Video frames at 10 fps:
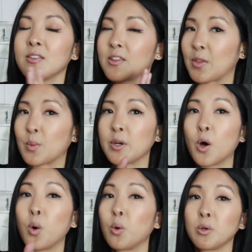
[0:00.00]
the other one
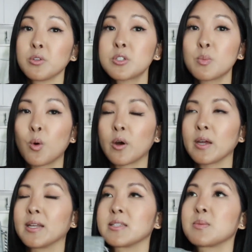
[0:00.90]
holds more
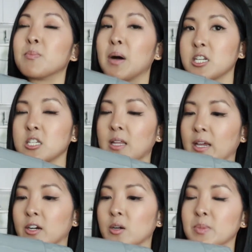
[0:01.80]
and it's much
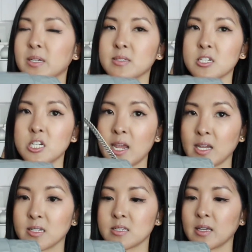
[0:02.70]
lighter because the
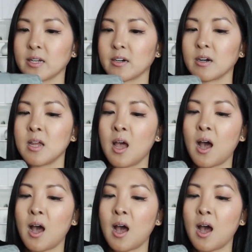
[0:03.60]
chain is lighter.